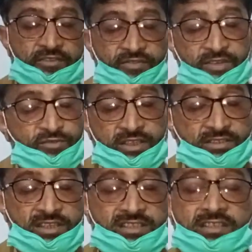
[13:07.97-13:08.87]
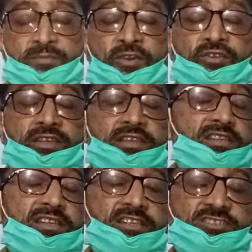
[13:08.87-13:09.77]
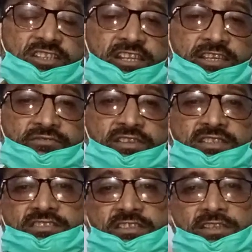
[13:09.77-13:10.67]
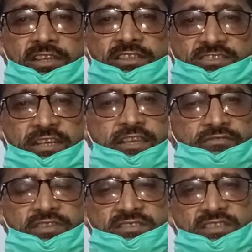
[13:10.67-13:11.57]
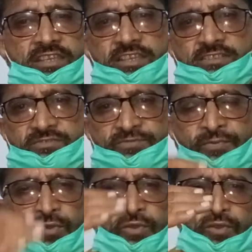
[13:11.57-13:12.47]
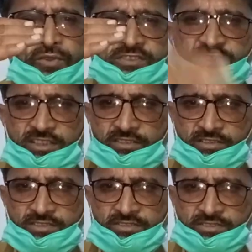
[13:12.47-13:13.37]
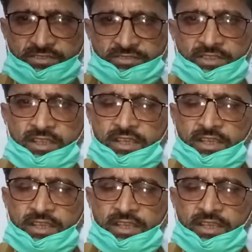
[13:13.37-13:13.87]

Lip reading: When we are talking about English language has 4 genders.